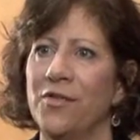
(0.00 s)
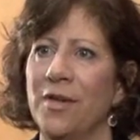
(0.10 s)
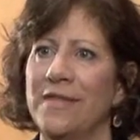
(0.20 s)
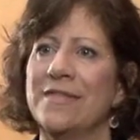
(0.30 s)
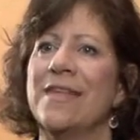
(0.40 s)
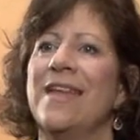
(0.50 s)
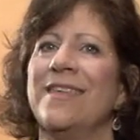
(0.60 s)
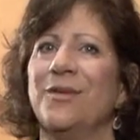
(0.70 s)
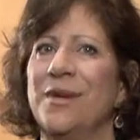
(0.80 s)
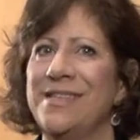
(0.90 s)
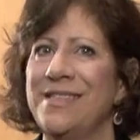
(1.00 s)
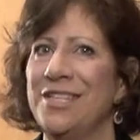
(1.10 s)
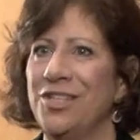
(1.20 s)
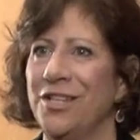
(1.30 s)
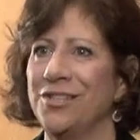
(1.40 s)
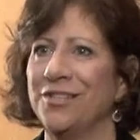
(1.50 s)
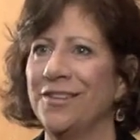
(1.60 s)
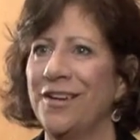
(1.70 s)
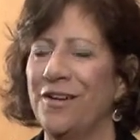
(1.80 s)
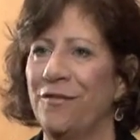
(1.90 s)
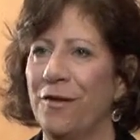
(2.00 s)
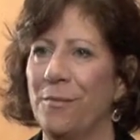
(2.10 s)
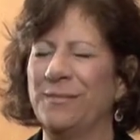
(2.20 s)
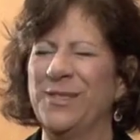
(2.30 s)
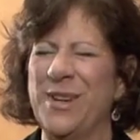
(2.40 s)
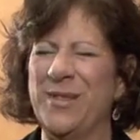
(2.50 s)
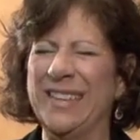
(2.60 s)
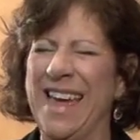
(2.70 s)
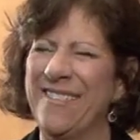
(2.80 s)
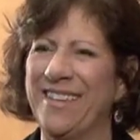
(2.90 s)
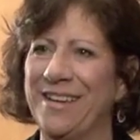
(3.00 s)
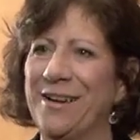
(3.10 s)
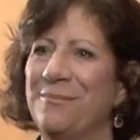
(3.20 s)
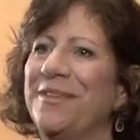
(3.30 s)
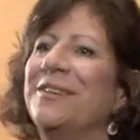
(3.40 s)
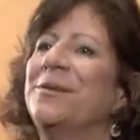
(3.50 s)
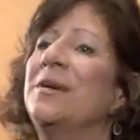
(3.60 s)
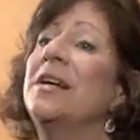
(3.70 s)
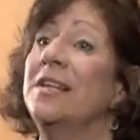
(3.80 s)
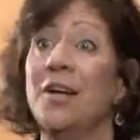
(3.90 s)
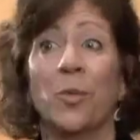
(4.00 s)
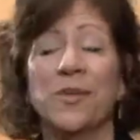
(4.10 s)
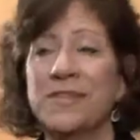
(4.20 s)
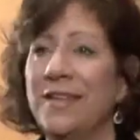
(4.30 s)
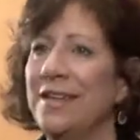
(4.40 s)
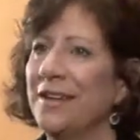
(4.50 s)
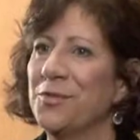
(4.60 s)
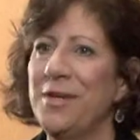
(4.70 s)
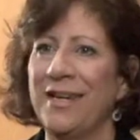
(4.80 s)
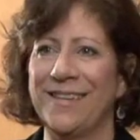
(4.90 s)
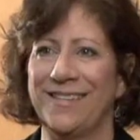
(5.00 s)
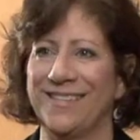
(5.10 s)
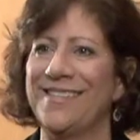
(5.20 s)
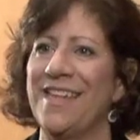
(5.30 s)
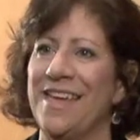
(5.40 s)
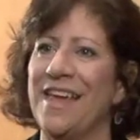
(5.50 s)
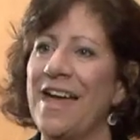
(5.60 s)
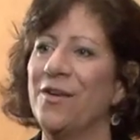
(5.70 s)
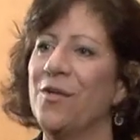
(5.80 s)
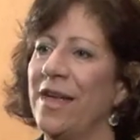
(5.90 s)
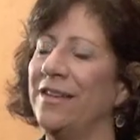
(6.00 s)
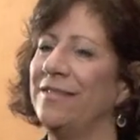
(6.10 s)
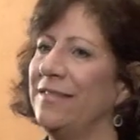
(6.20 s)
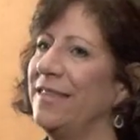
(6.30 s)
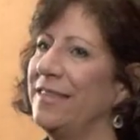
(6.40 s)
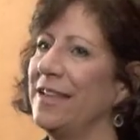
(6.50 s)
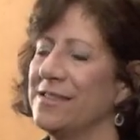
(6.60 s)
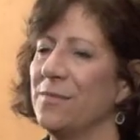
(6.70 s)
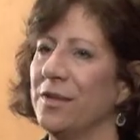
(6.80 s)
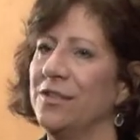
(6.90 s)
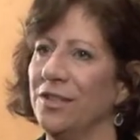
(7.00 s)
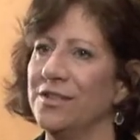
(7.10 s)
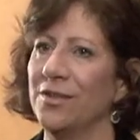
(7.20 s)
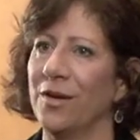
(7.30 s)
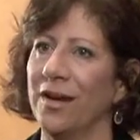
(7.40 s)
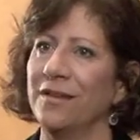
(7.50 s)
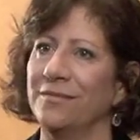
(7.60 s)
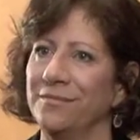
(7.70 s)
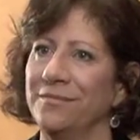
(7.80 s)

So I think when I see it changing from, do I really have to come, to, we'll see you next week, then I know that something good's going on.